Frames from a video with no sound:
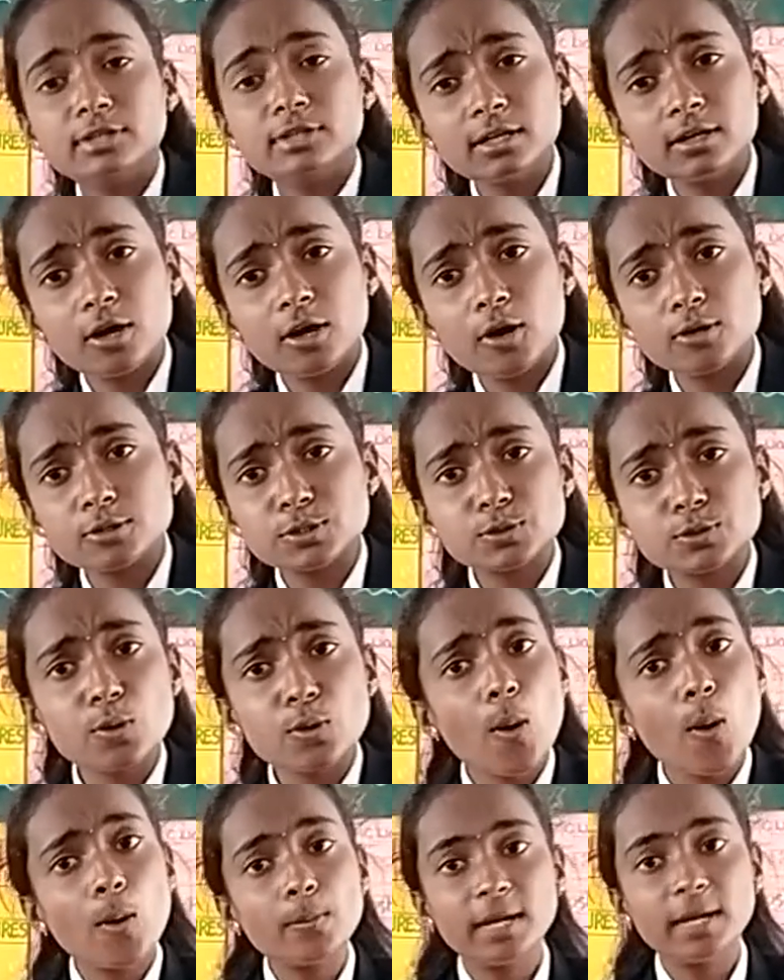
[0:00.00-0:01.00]
there are
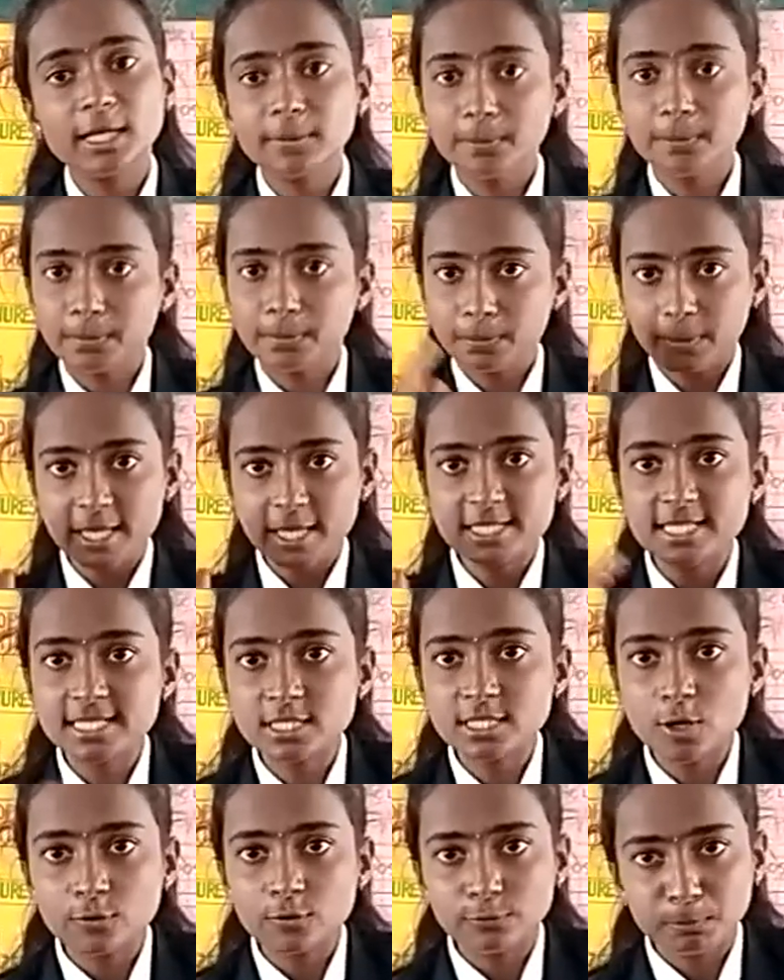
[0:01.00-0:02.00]
so many
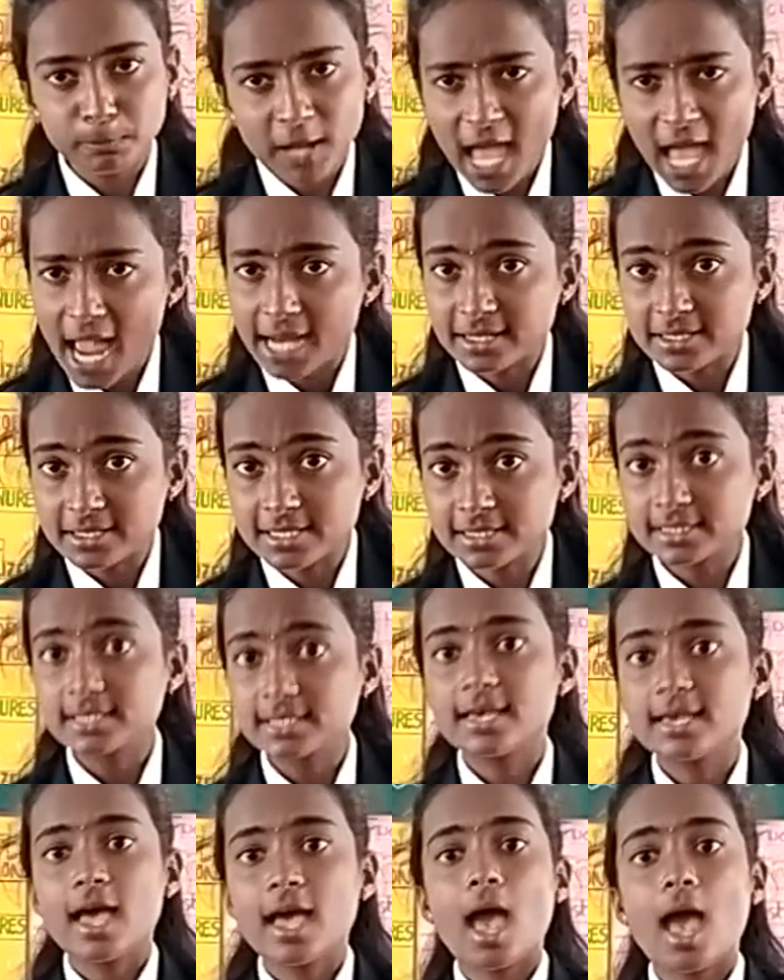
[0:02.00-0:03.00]
pieces of plants
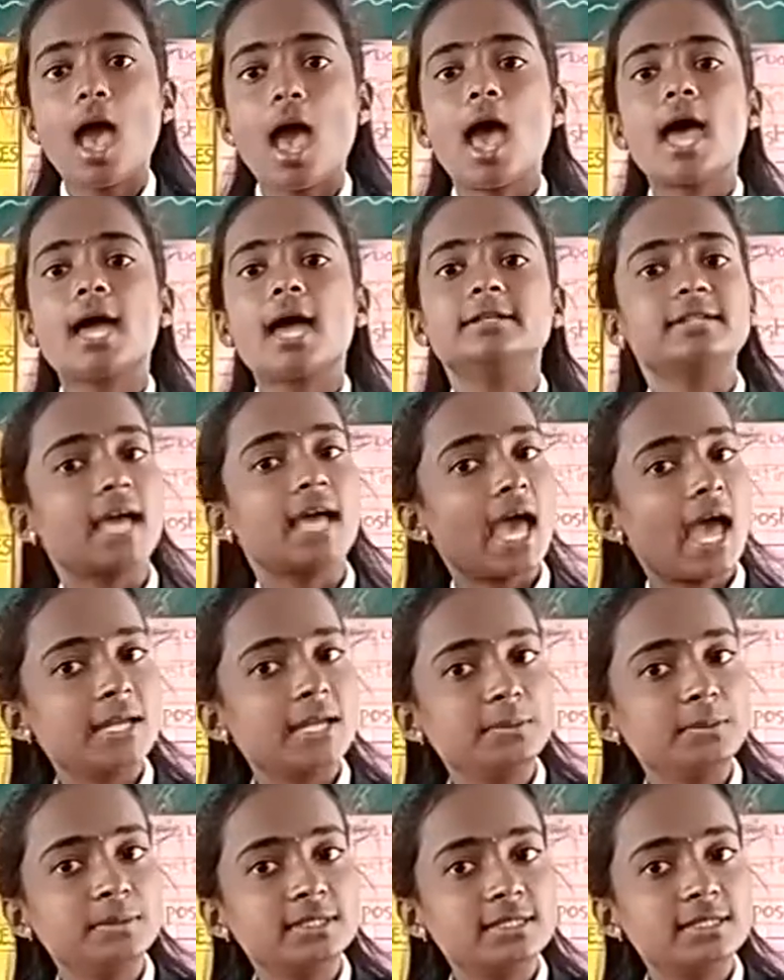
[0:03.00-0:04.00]
and
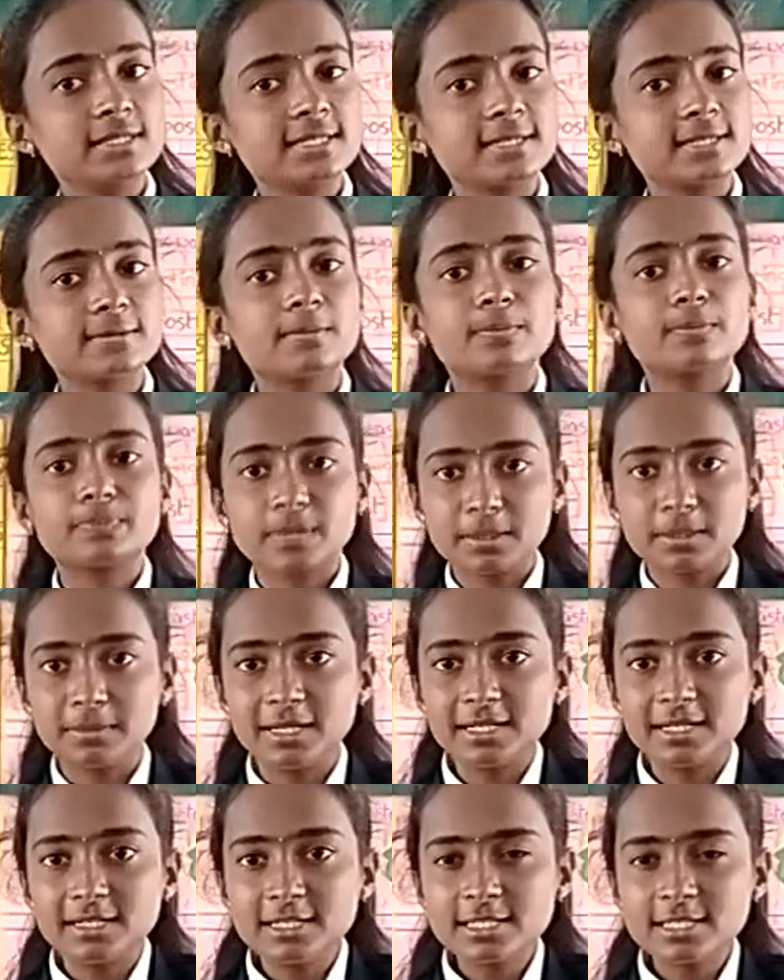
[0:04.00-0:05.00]
animals,
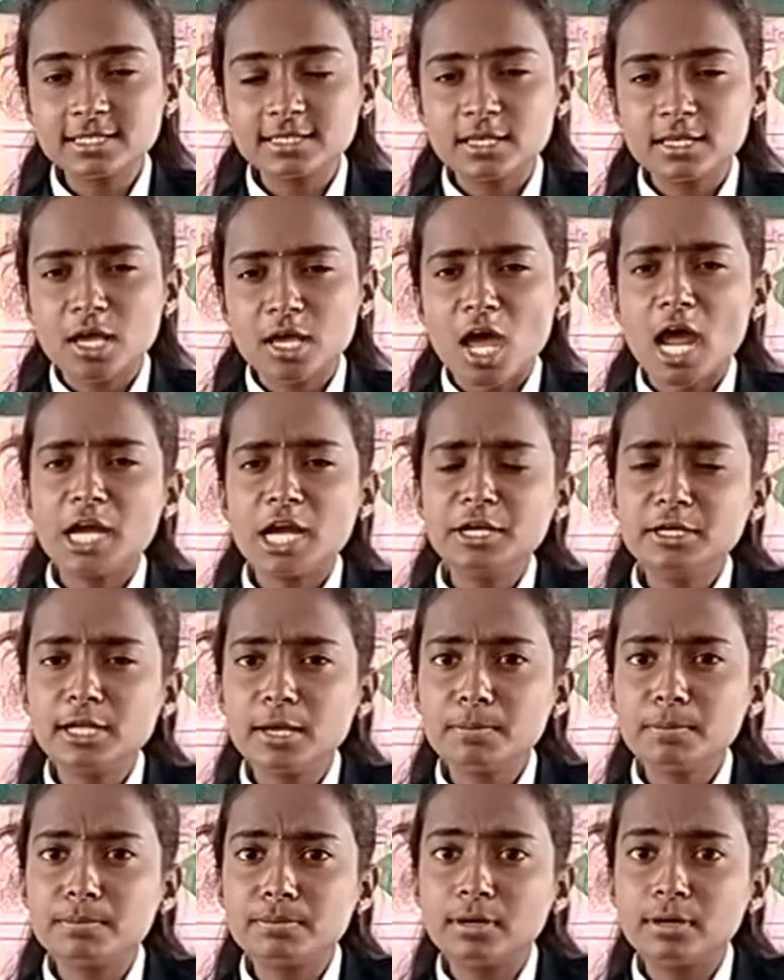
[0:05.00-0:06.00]
birds, and
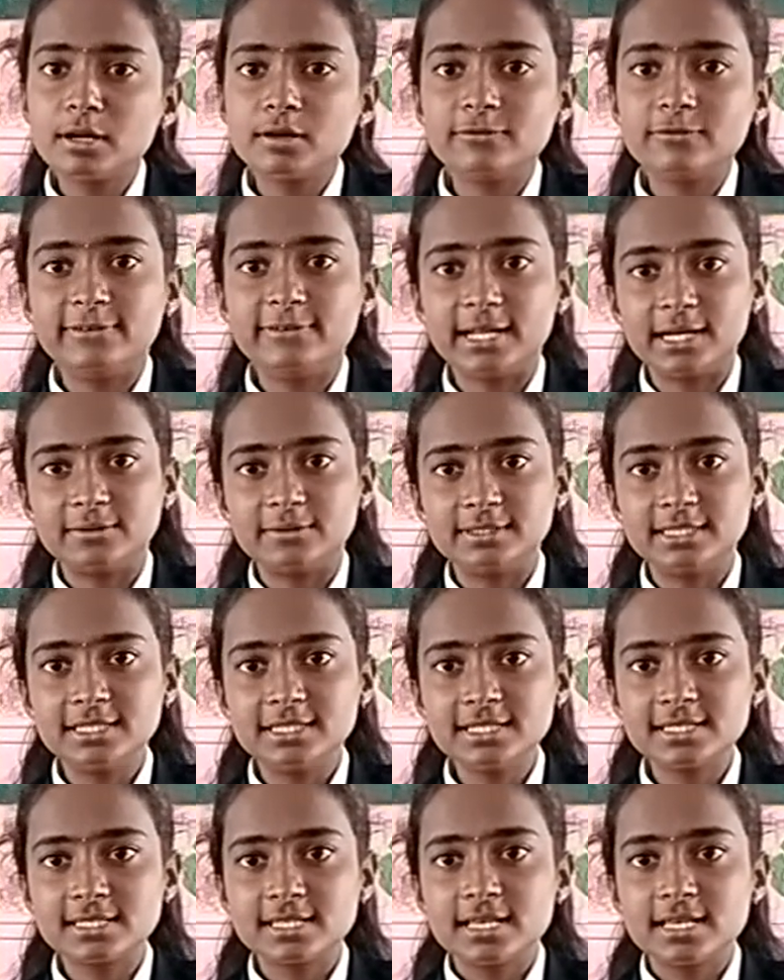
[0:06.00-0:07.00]
number of flowers
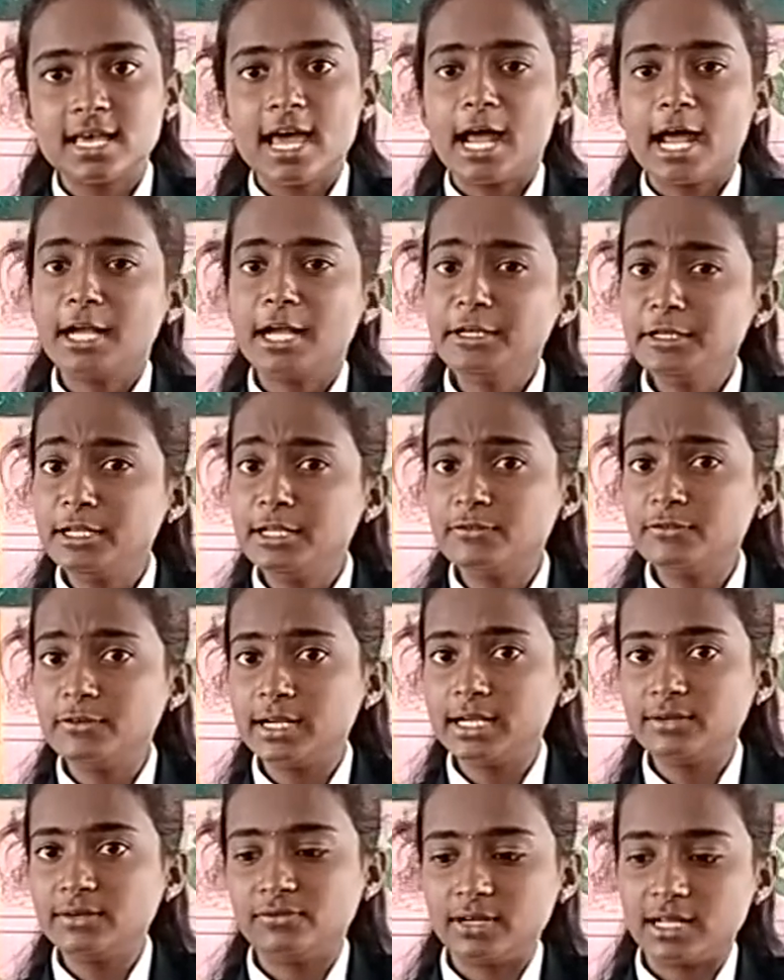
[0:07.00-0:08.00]
and
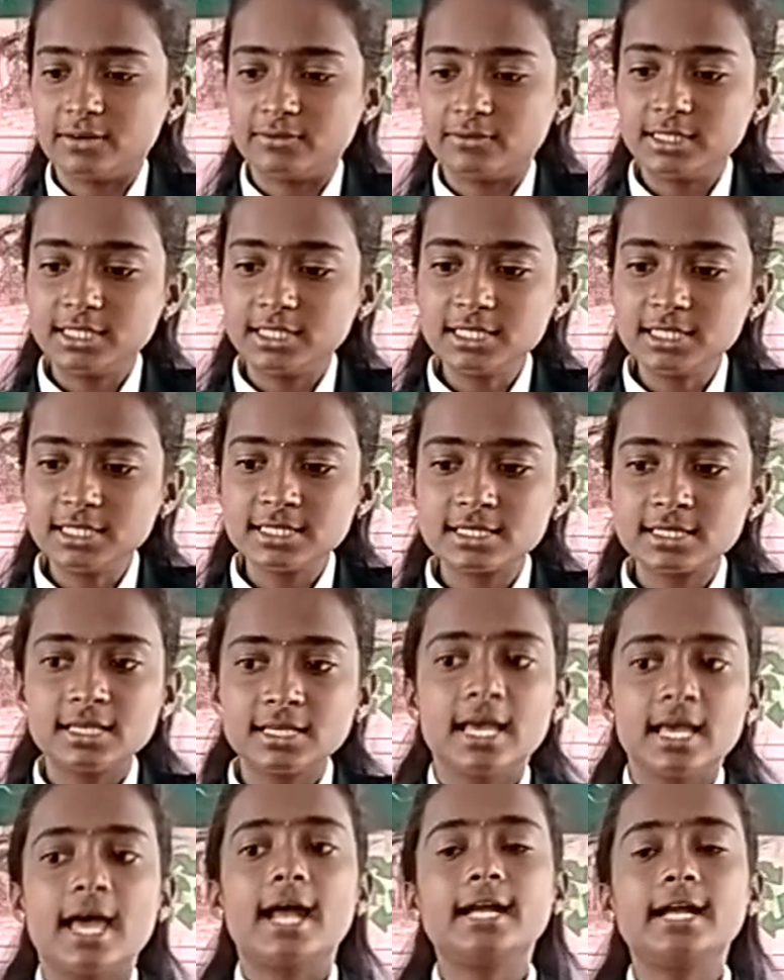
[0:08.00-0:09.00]
different flowers.
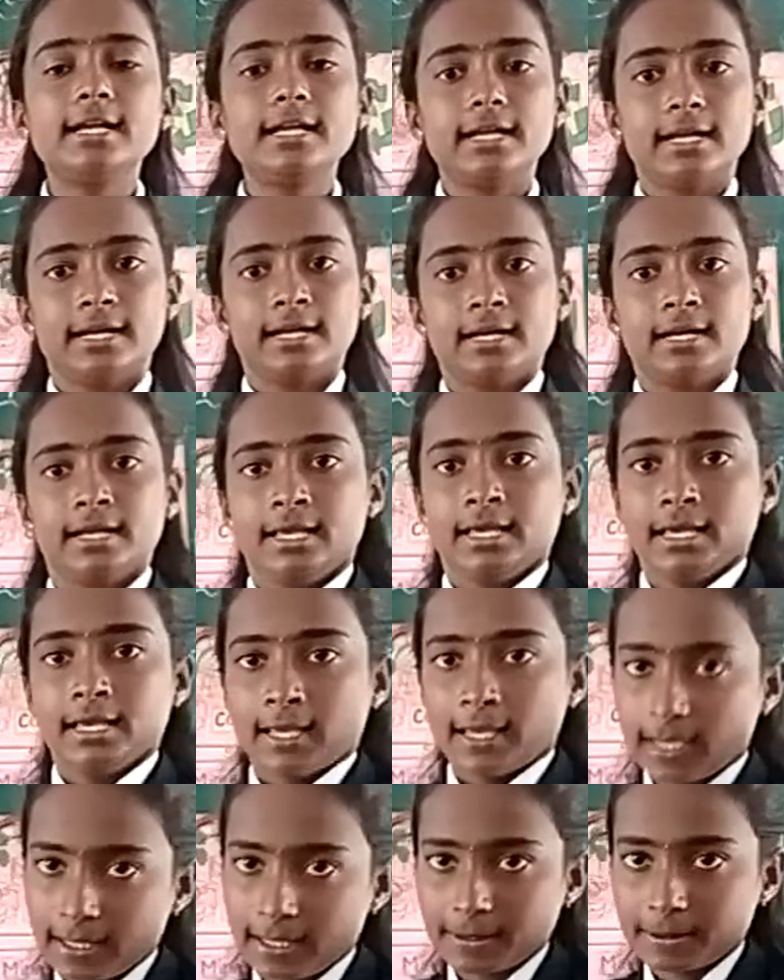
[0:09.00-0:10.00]
And
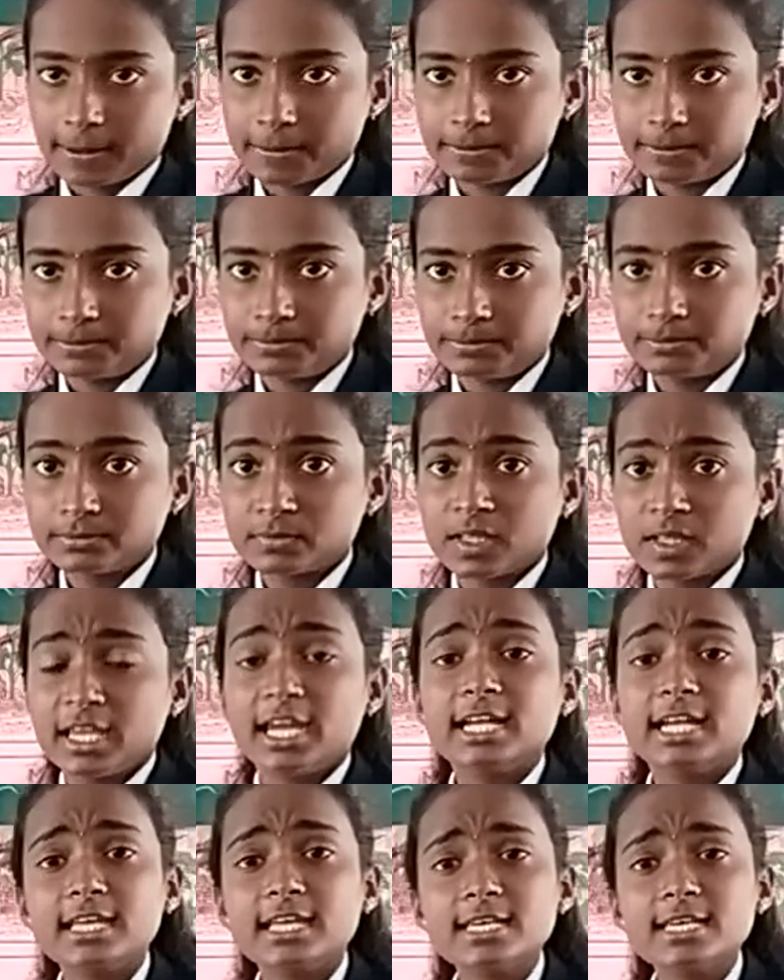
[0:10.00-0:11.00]
here
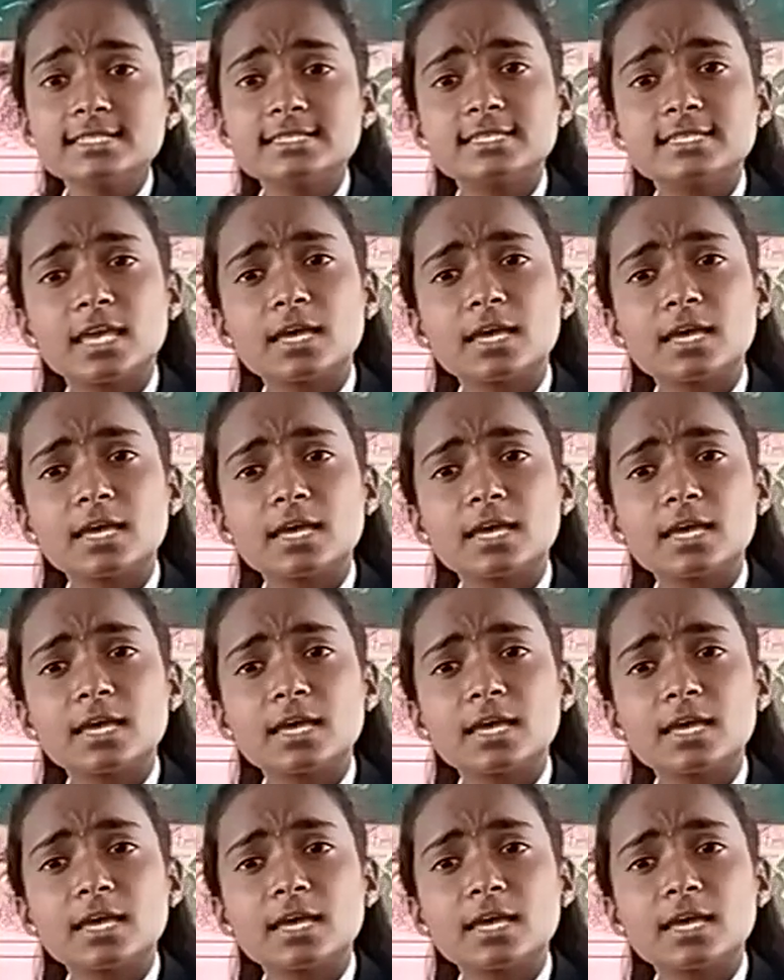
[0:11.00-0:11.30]
it means